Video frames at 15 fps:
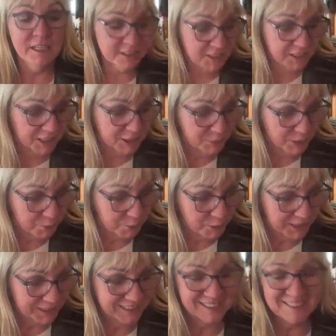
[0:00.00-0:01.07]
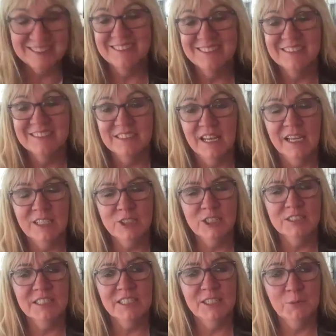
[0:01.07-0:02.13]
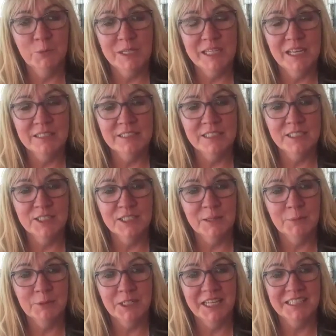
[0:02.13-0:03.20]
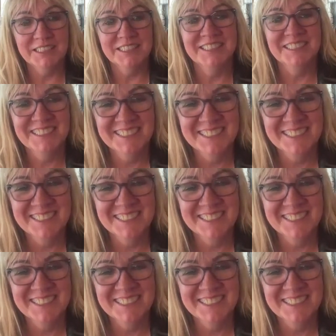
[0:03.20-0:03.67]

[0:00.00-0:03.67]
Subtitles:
Yeah, I'll see you next month, Pres. Actually, I'll see you in a week. I'll see you in a couple days.